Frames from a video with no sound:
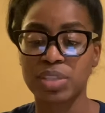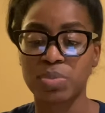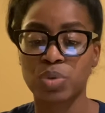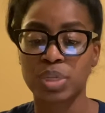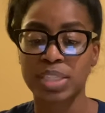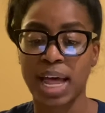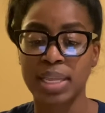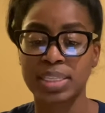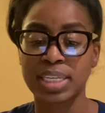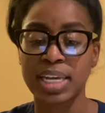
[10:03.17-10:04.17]

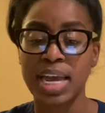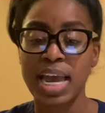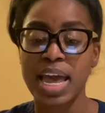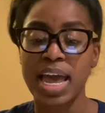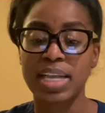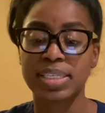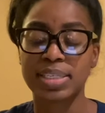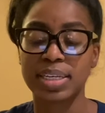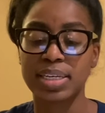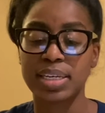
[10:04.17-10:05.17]
mortality and
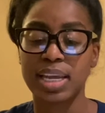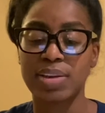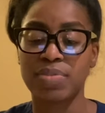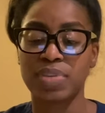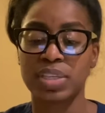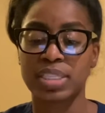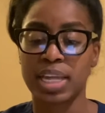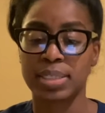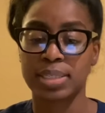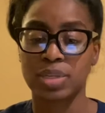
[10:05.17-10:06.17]
sudden infant
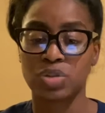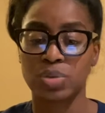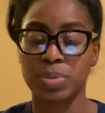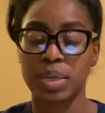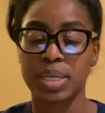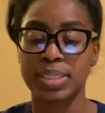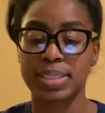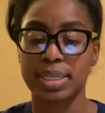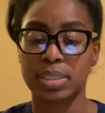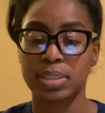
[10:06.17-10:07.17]
death syndrome,
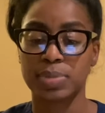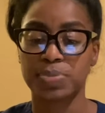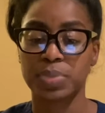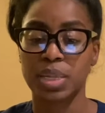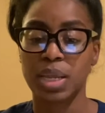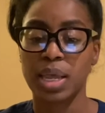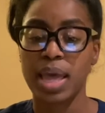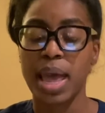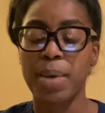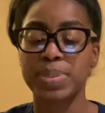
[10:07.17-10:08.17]
SIDS.
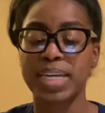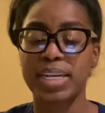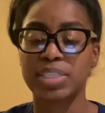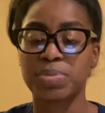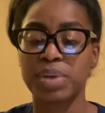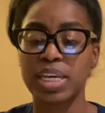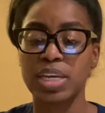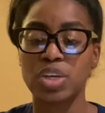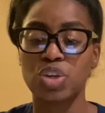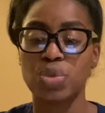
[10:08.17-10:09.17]
Hepatitis B,
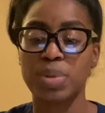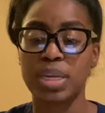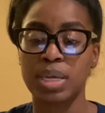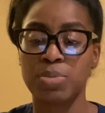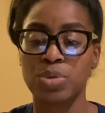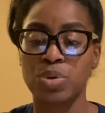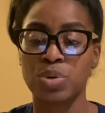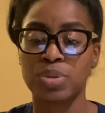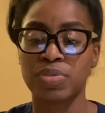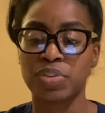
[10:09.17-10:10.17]
human
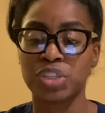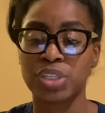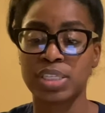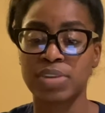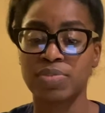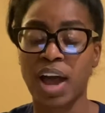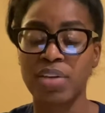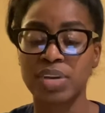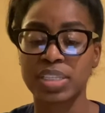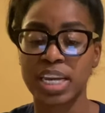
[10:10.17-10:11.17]
immunodeficiency
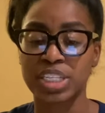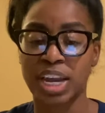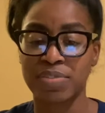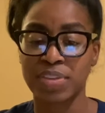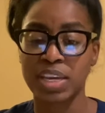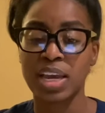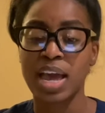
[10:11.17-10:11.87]
virus, HIV,